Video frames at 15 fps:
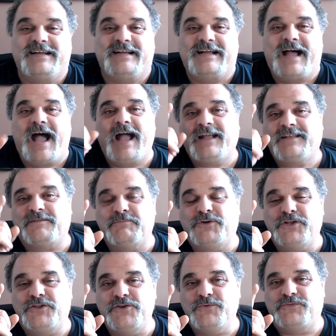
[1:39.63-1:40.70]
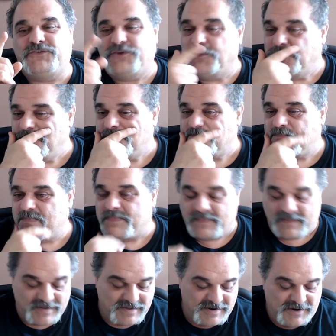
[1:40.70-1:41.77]
I got some good news, too.
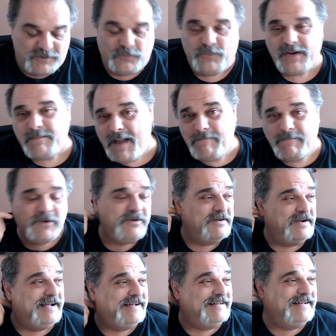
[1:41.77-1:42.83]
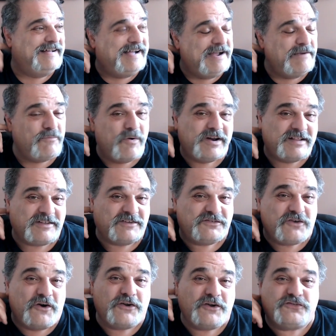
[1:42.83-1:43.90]
Remember, I wanted to
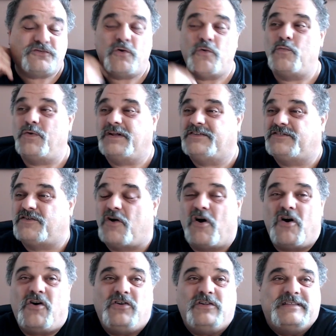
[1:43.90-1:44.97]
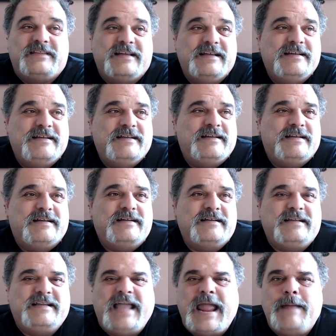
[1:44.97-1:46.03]
start a show once called
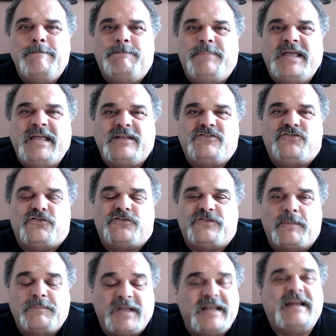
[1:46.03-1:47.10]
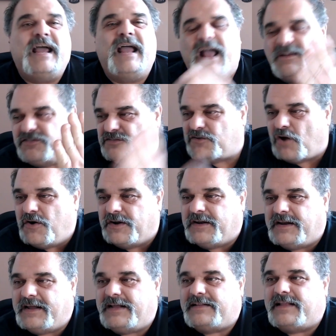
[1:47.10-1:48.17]
Game Pitch or something, and I started
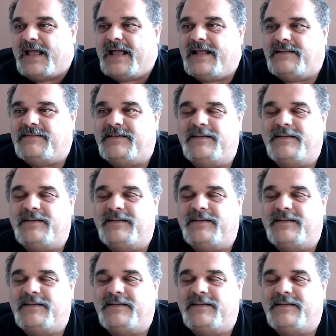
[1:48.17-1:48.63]
it, and